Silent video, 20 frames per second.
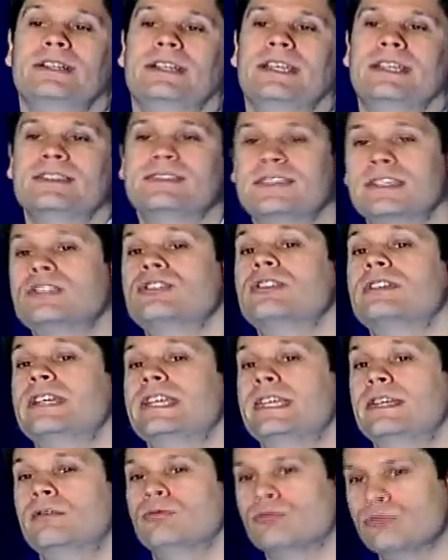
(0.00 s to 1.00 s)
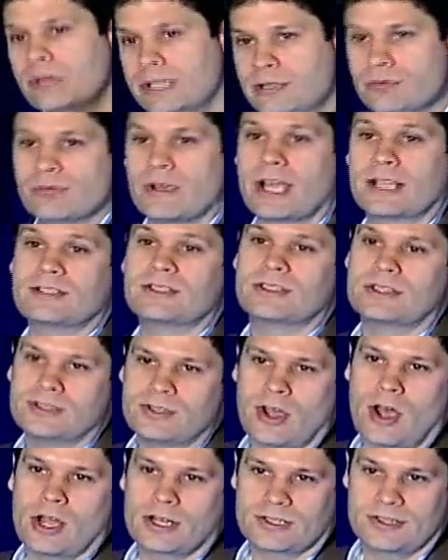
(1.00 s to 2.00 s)
essentially redirects to
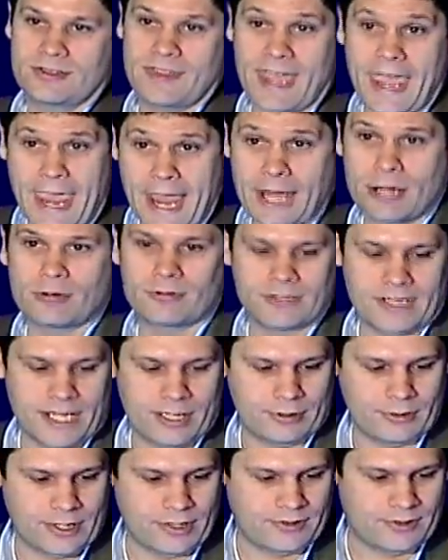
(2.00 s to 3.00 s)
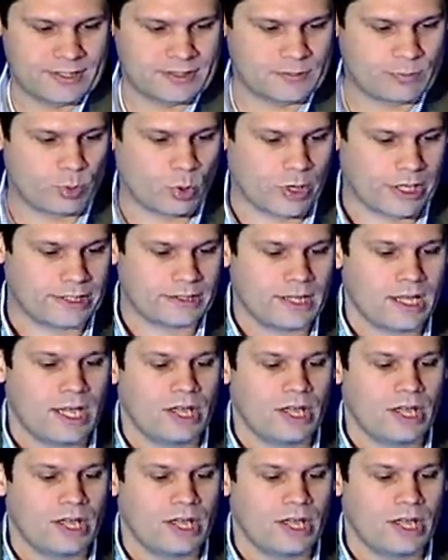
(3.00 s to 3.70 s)
talk to the aggregator at this point.